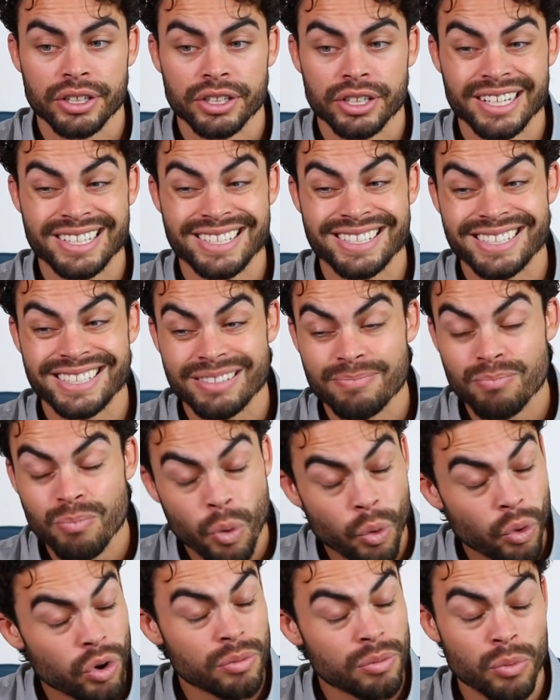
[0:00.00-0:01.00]
it's
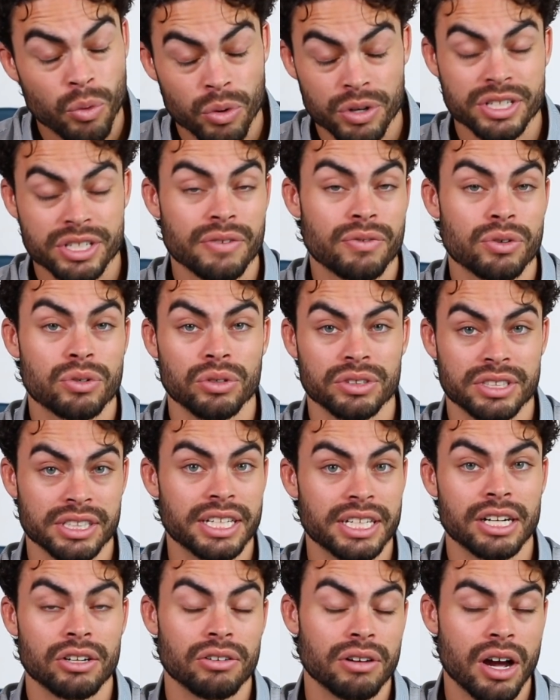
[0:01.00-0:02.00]
more and more difficult to
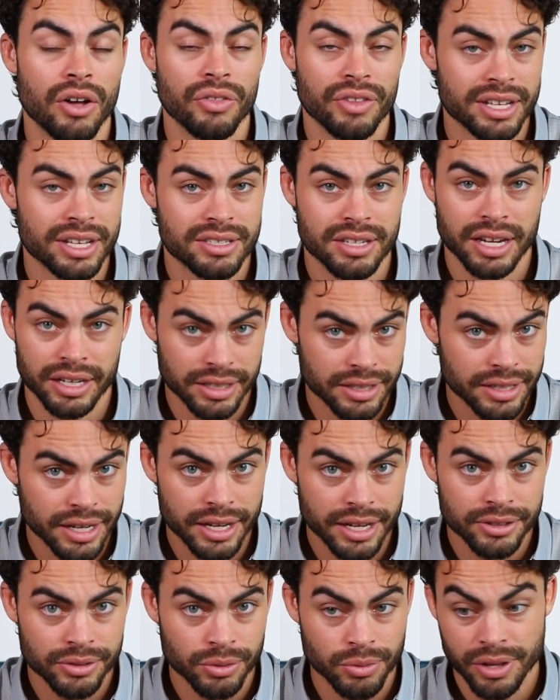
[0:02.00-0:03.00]
get her out on that second
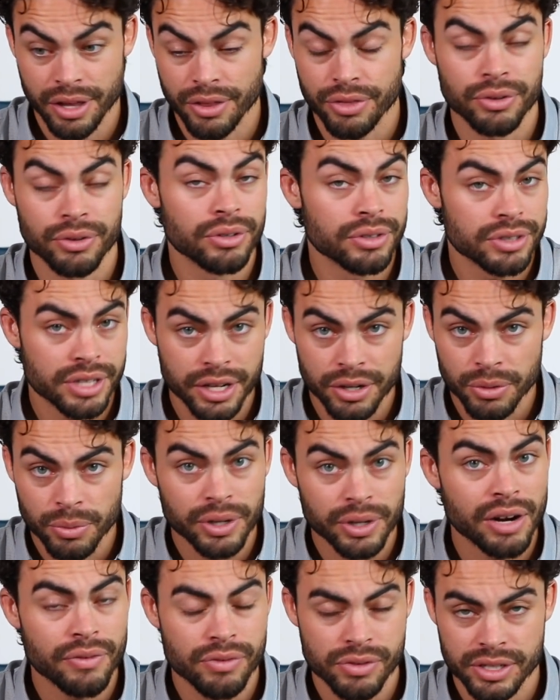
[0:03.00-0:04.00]
date or that third date or
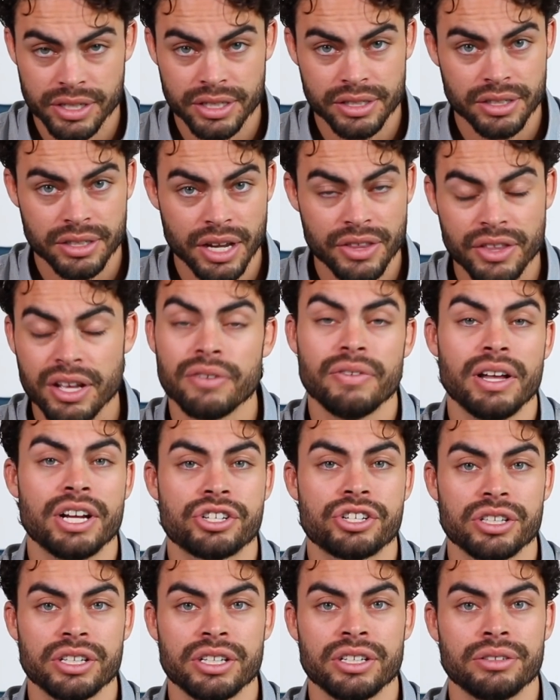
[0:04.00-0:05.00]
whatever it is. And then
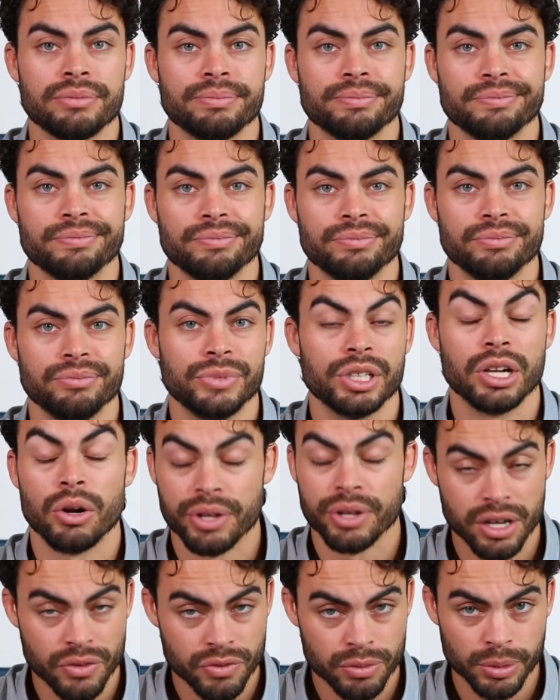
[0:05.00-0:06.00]
eventually you don't
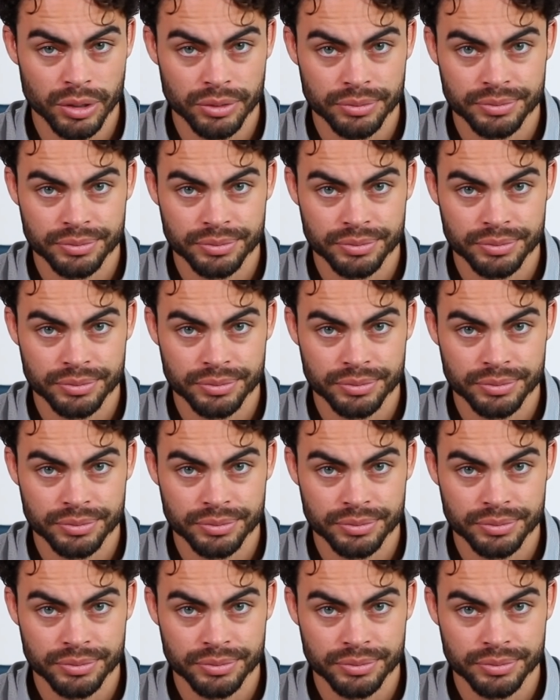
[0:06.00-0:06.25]
hear from her,